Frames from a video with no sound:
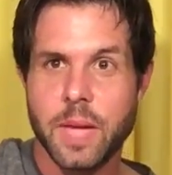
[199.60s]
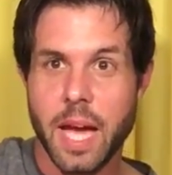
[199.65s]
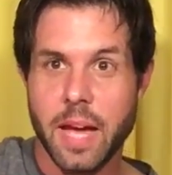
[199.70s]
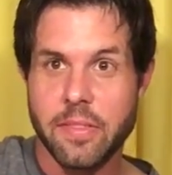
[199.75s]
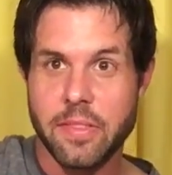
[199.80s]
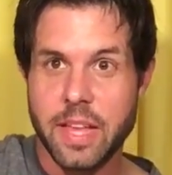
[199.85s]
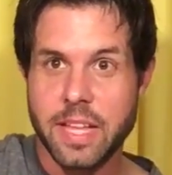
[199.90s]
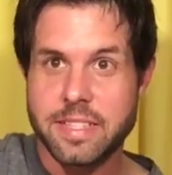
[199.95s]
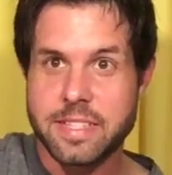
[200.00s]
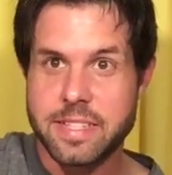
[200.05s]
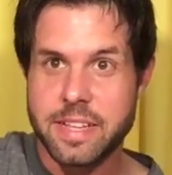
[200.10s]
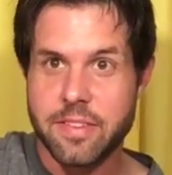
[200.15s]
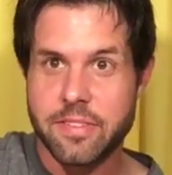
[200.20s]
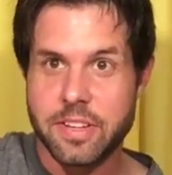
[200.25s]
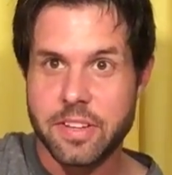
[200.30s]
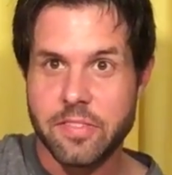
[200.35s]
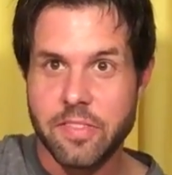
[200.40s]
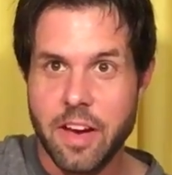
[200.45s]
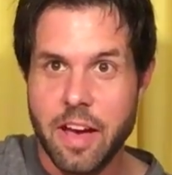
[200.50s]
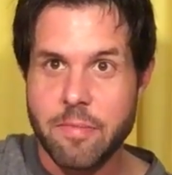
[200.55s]
And that's
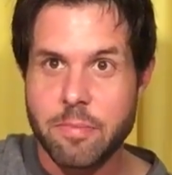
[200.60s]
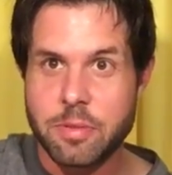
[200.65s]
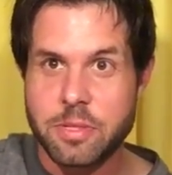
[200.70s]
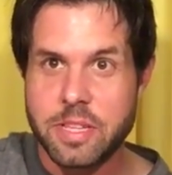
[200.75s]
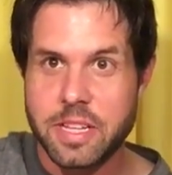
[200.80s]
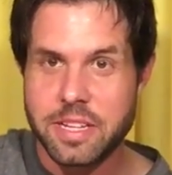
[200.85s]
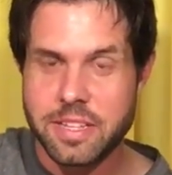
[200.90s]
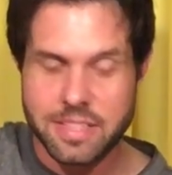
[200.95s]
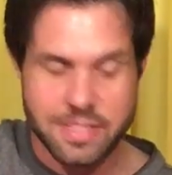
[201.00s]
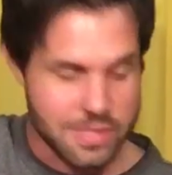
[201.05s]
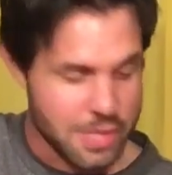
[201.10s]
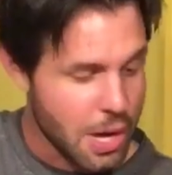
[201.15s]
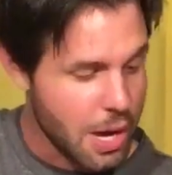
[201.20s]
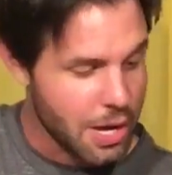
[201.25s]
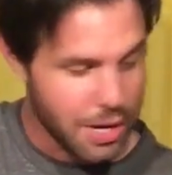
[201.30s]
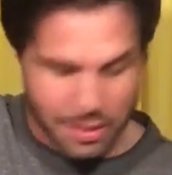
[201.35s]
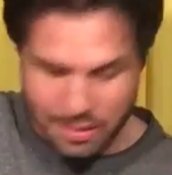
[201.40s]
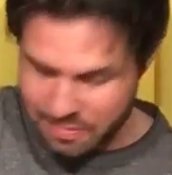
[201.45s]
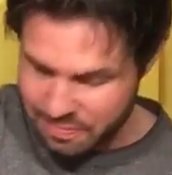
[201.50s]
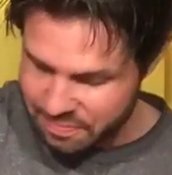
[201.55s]
75% of the
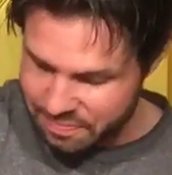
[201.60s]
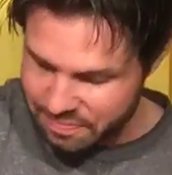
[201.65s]
song.